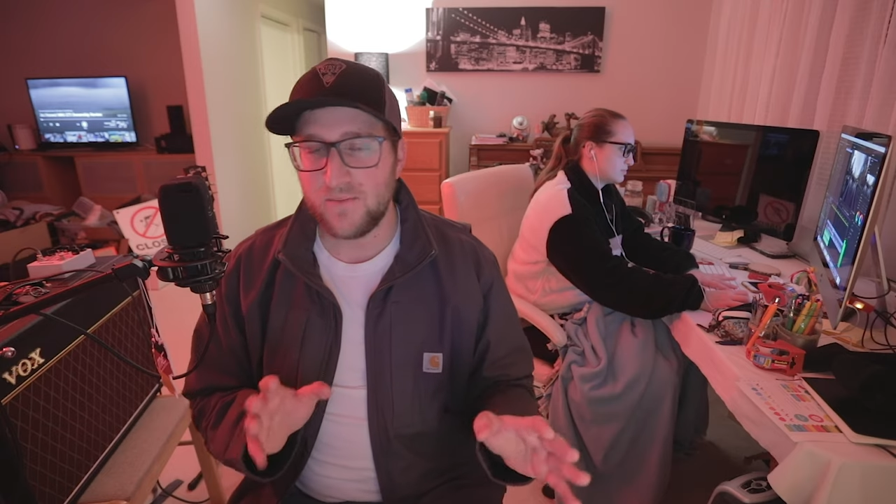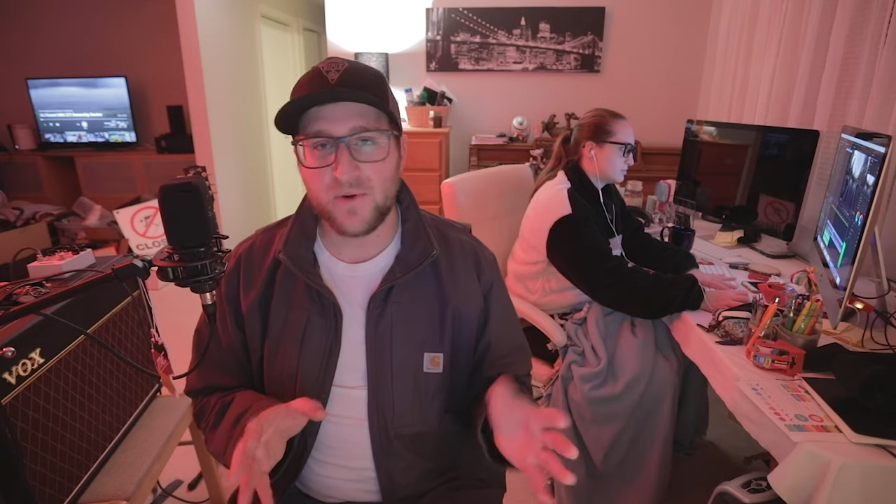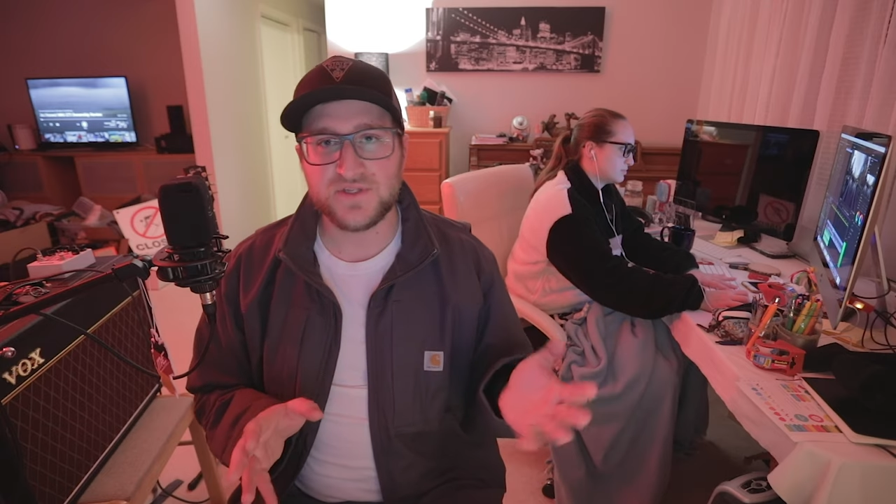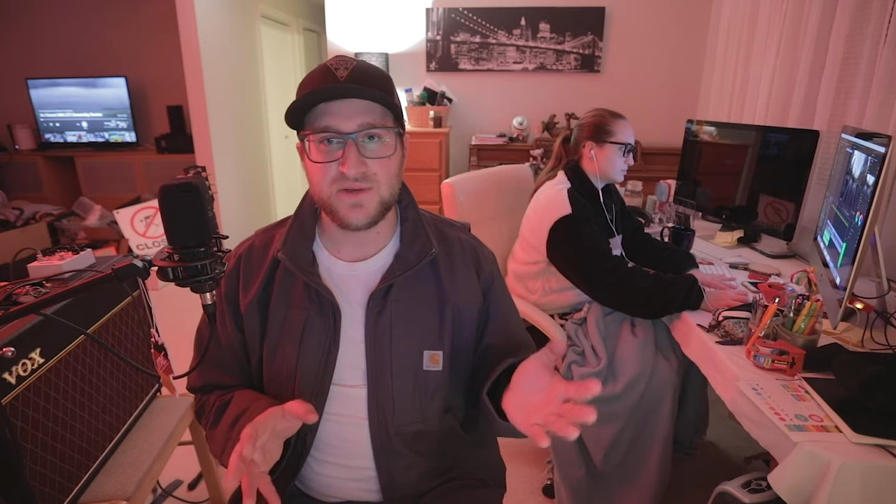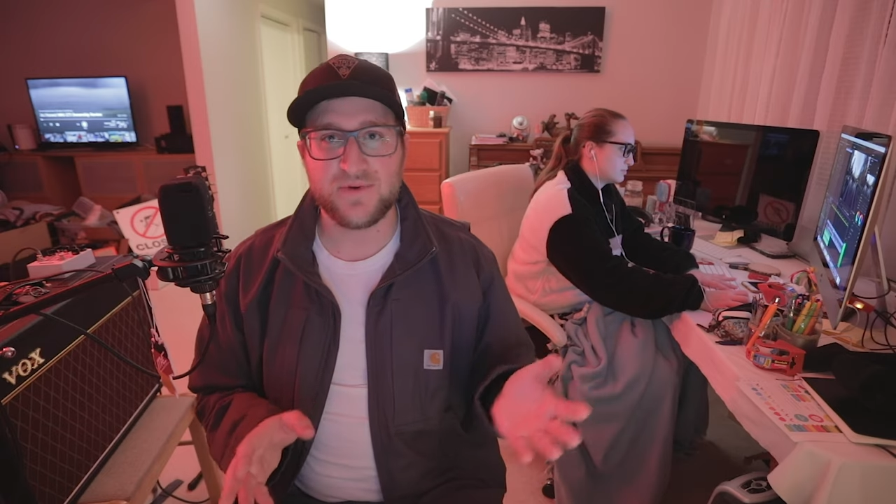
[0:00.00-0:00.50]

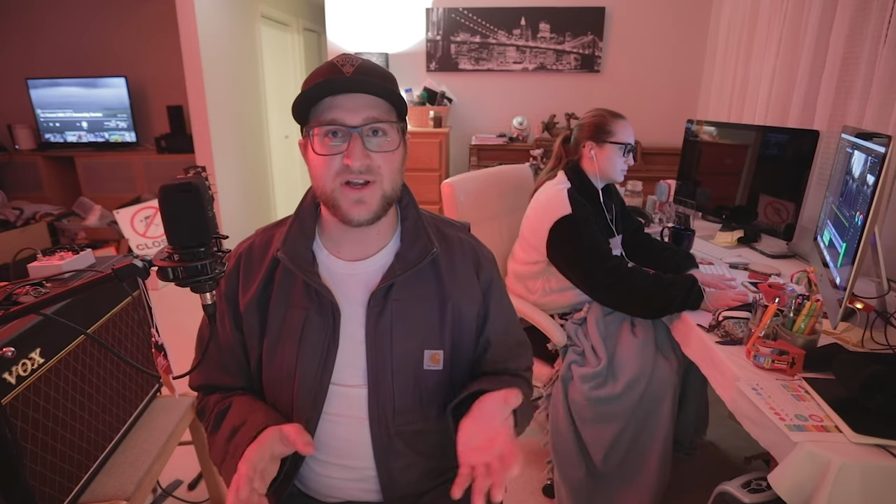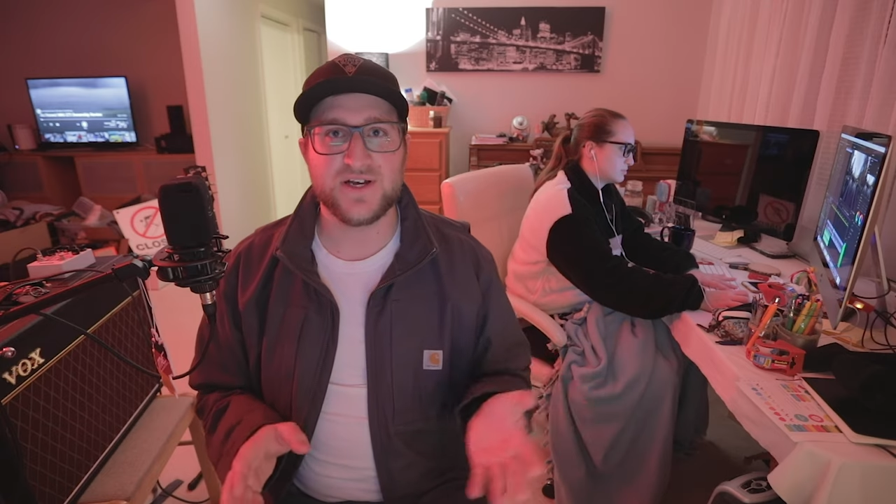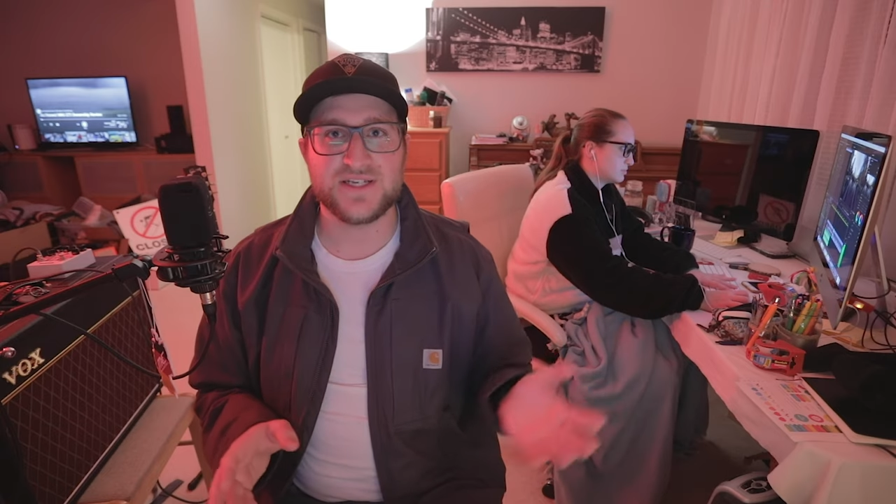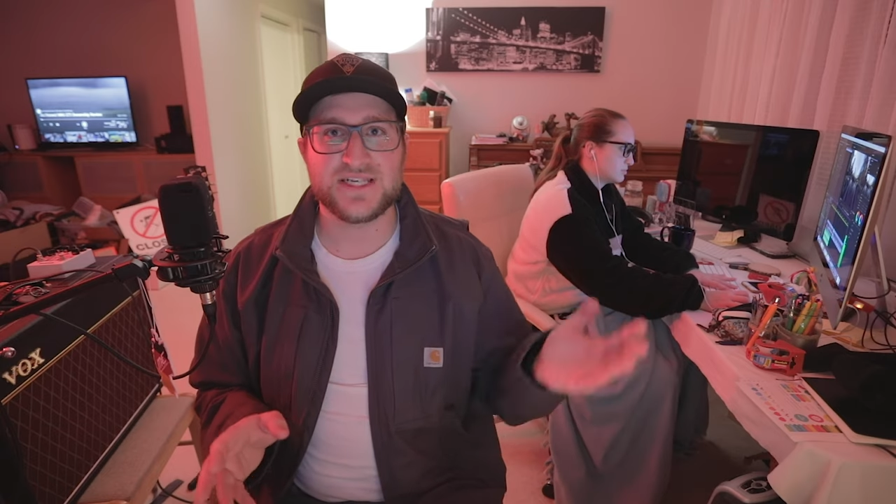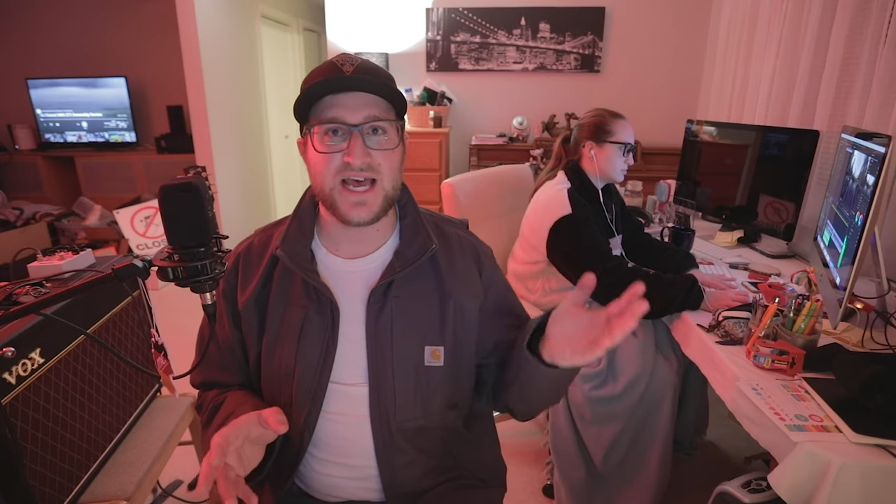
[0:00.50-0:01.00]
mostly
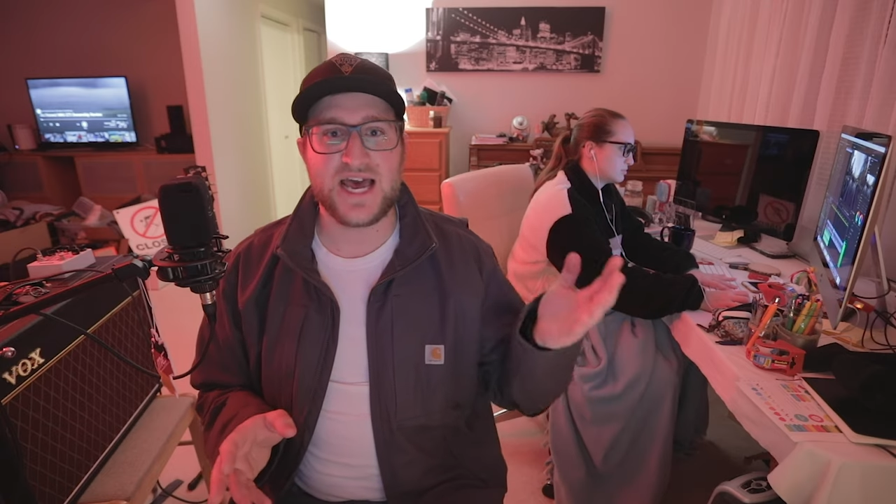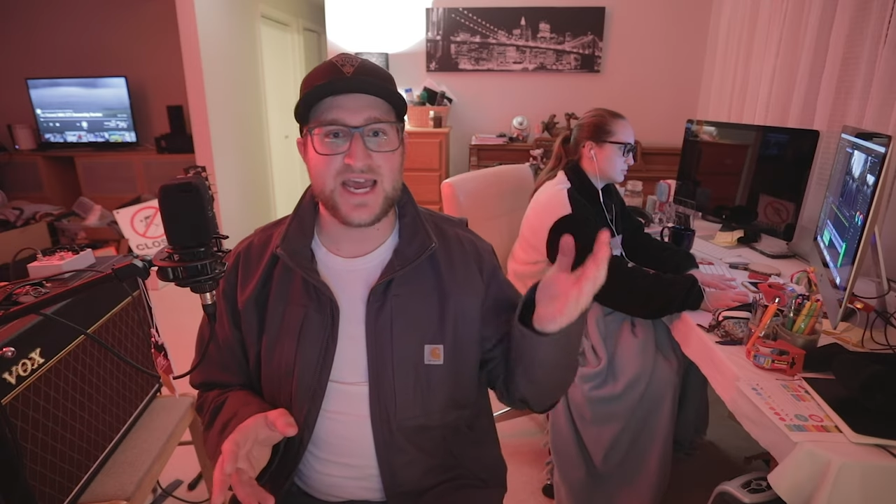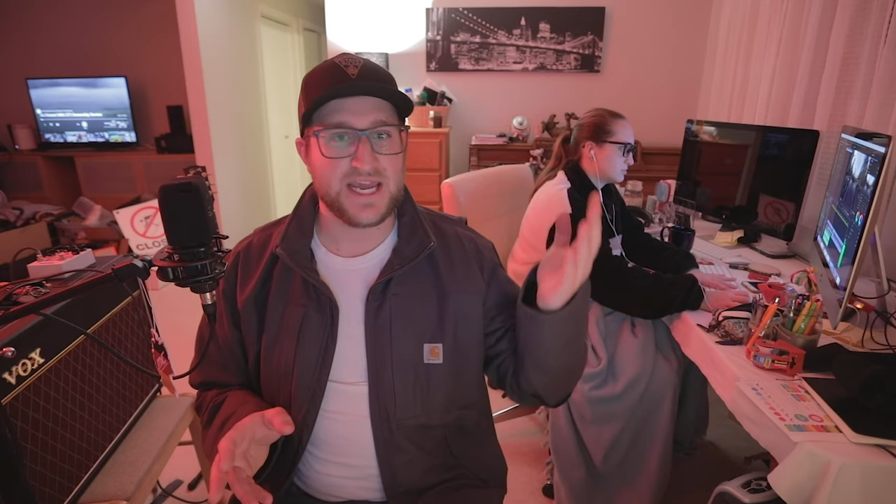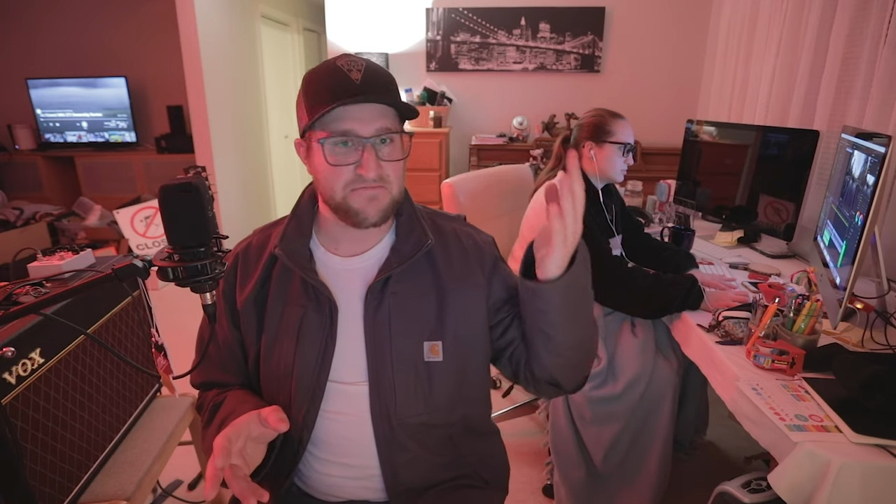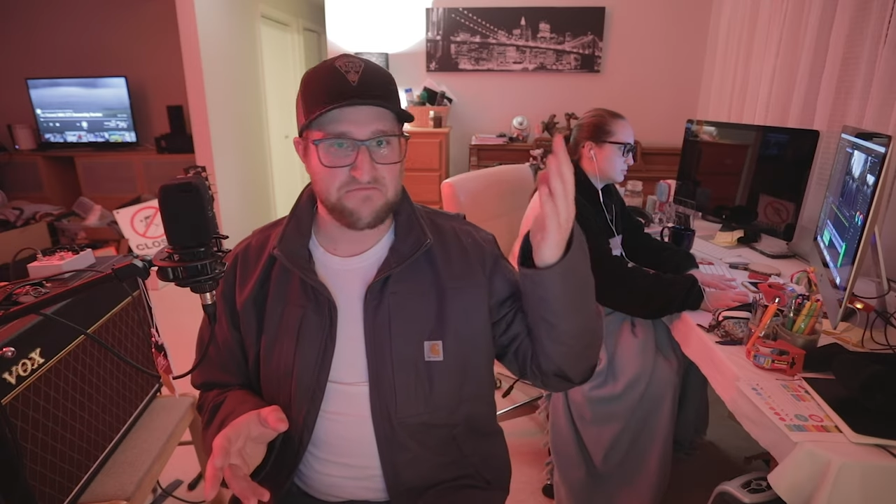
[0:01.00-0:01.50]
because
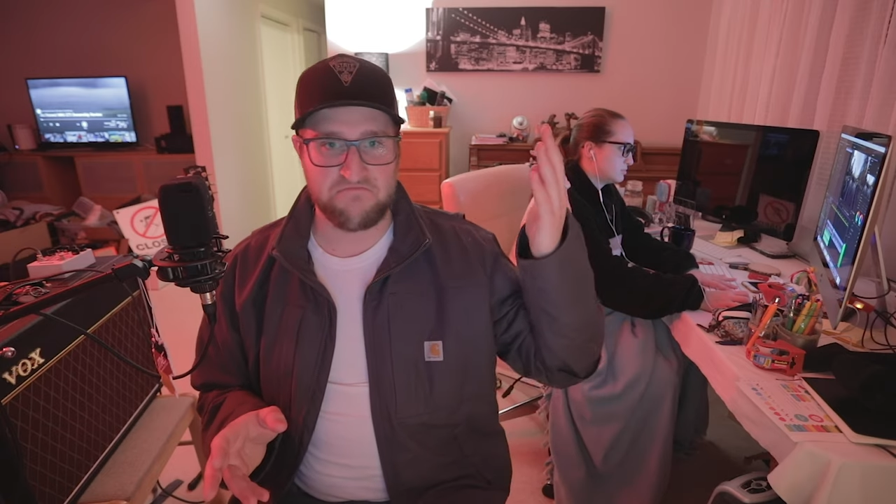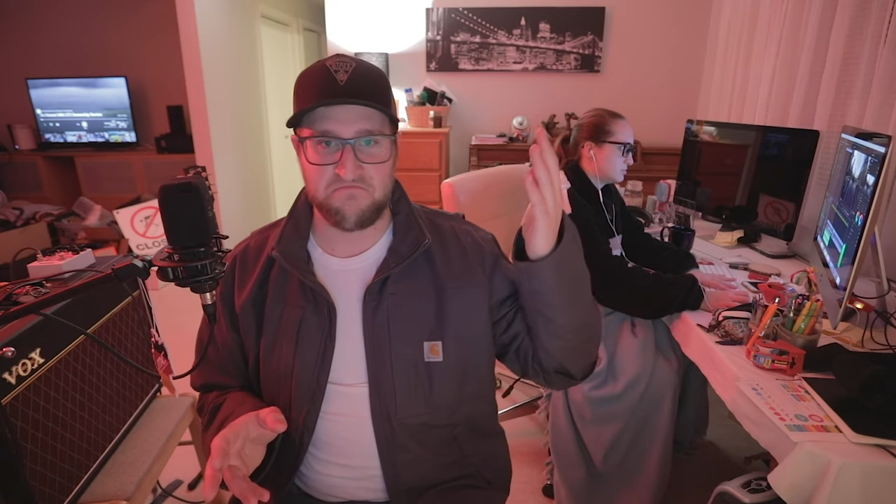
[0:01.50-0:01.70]
I